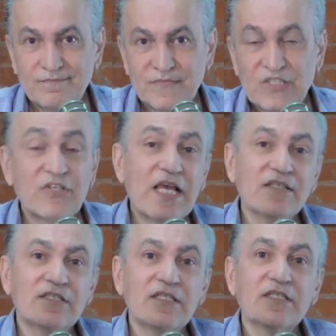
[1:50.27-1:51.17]

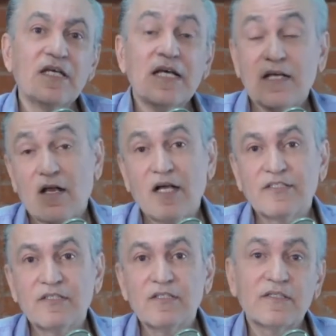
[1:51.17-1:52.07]
creating an
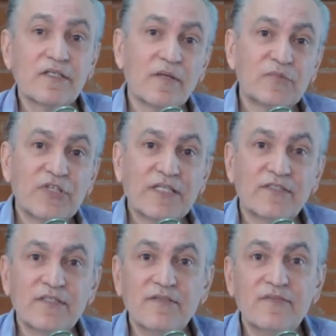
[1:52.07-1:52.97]
ocular and
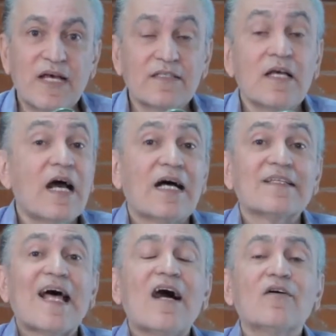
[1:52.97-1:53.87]
objective that
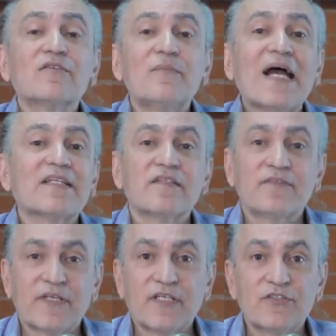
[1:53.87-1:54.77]
allowed
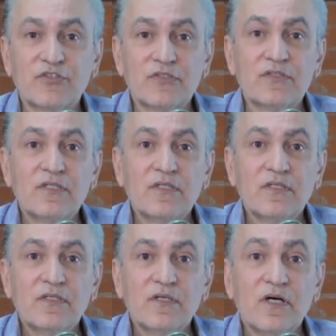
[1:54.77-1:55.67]
magnification
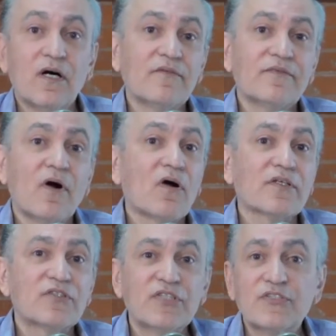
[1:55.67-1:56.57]
of our
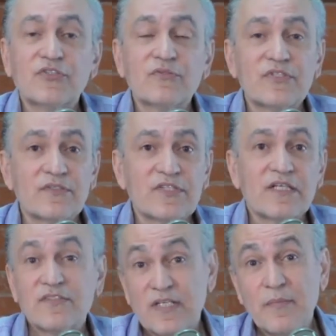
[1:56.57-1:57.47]
tissues and
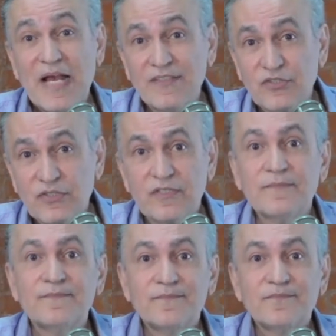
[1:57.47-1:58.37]
cells. And
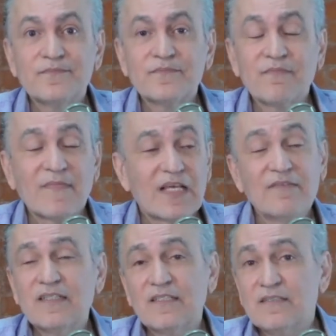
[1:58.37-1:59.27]
imagine,
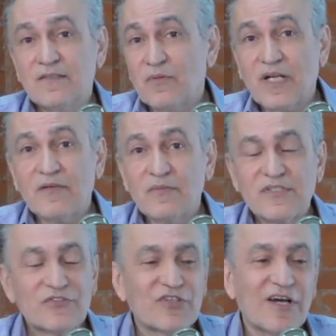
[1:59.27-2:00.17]
even when I was
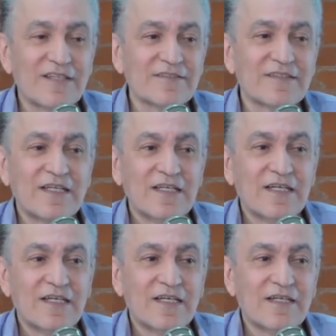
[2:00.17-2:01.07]
a child,
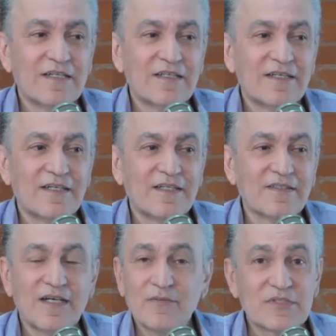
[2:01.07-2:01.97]

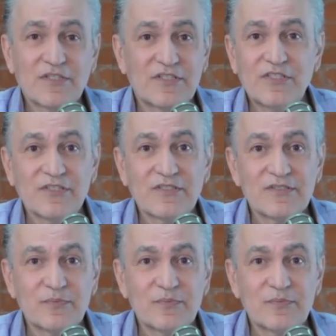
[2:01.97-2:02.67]
I was a curious